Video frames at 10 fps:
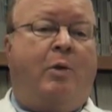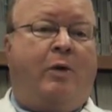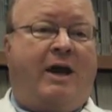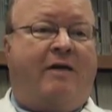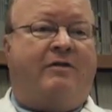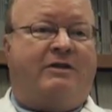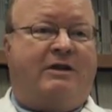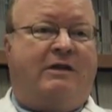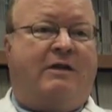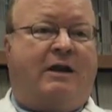We haven't
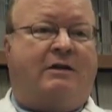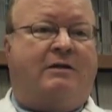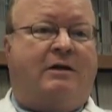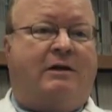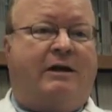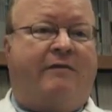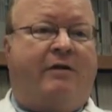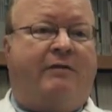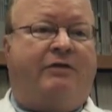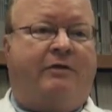seen that uh,
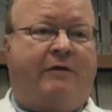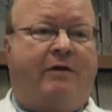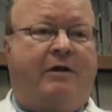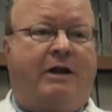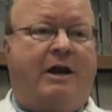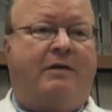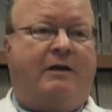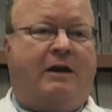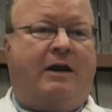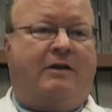level of severity yet in the
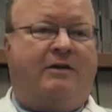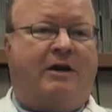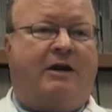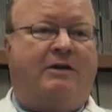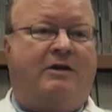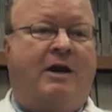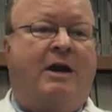United States,